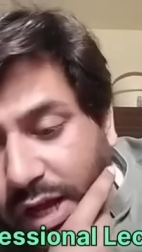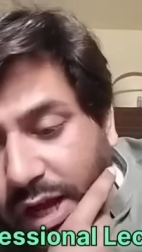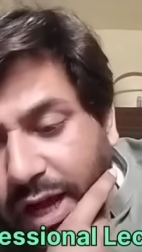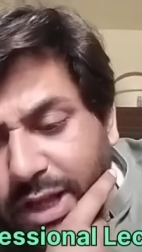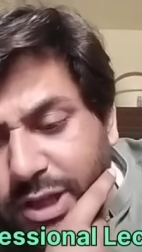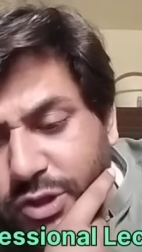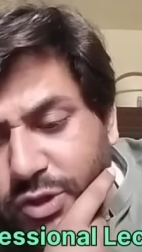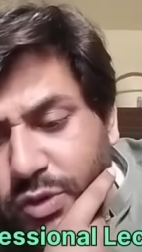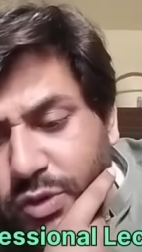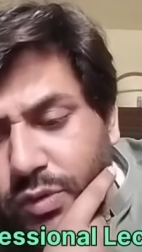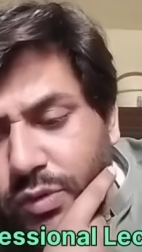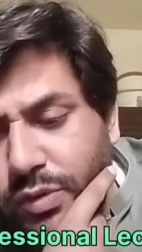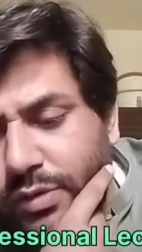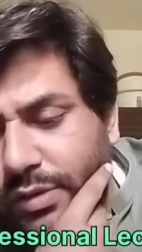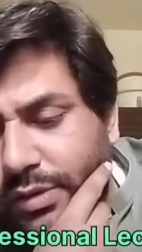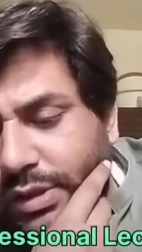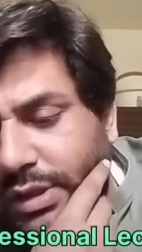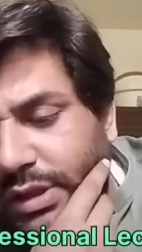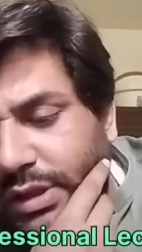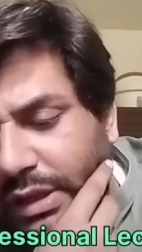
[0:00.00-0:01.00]

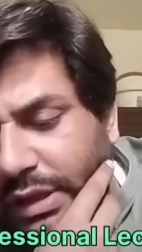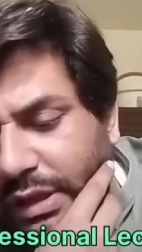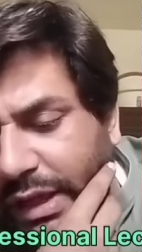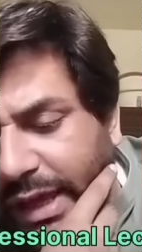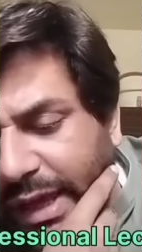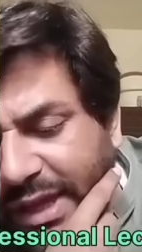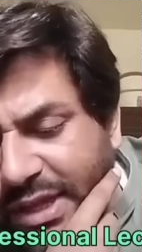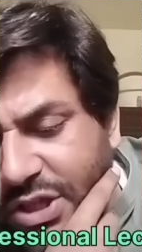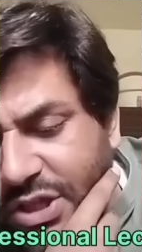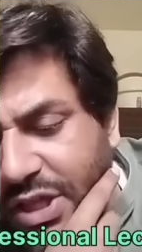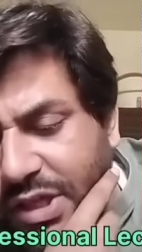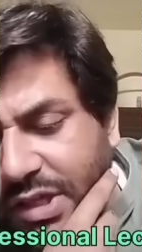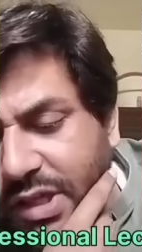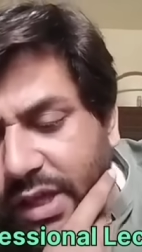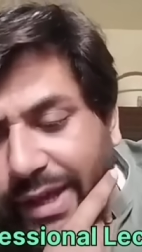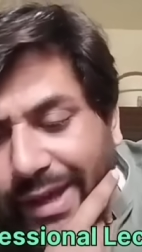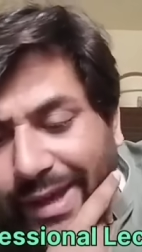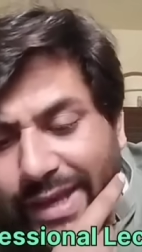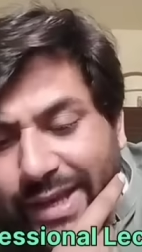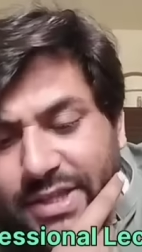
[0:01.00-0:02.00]
Also
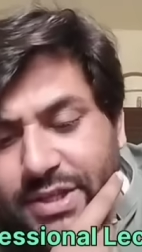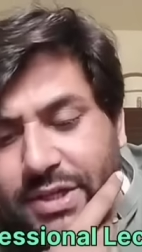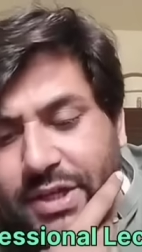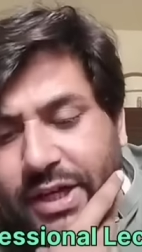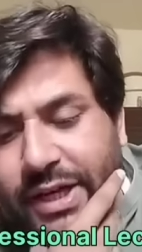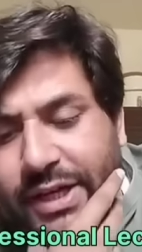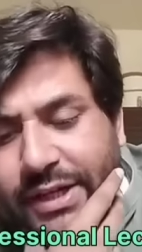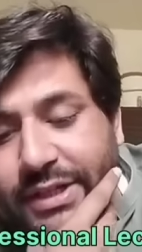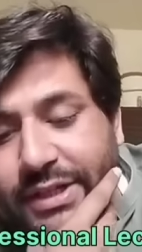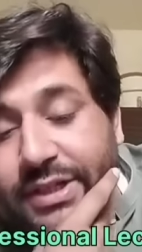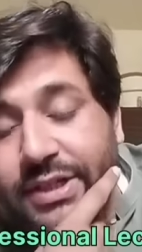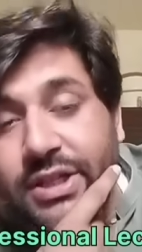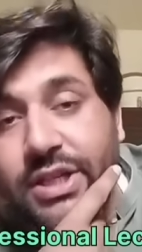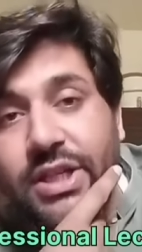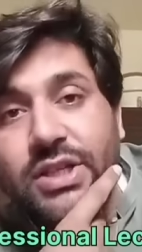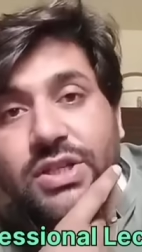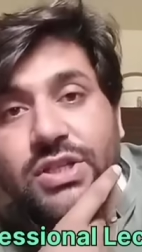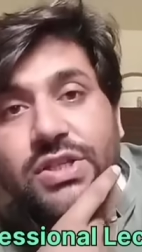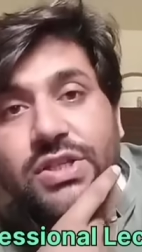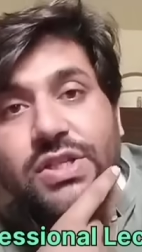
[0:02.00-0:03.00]
age-related
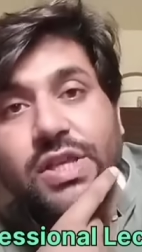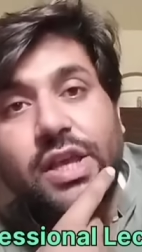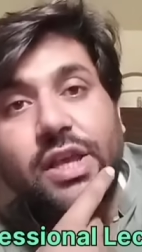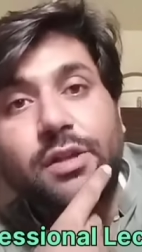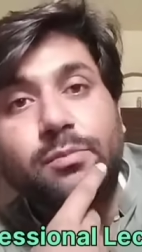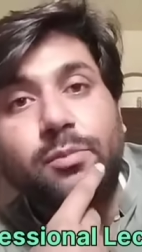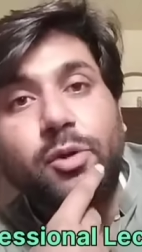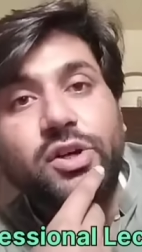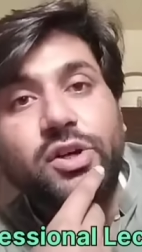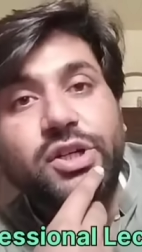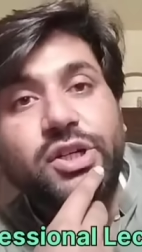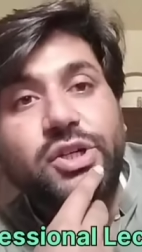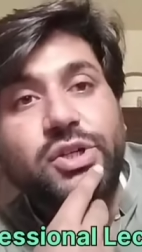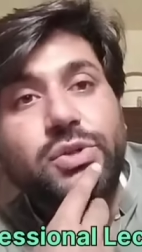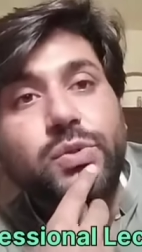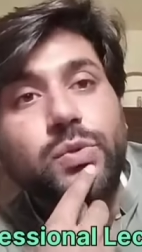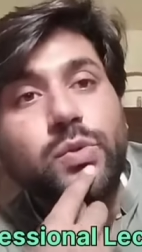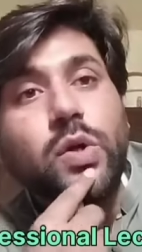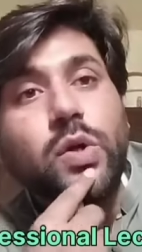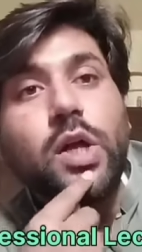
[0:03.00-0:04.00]
changes in body
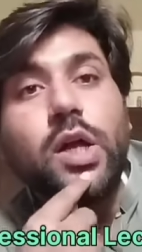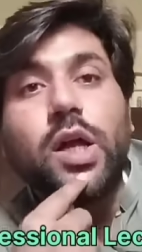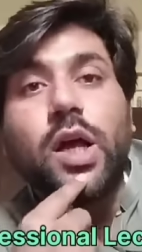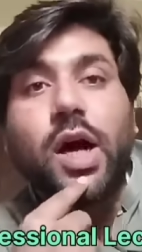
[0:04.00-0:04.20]
tissue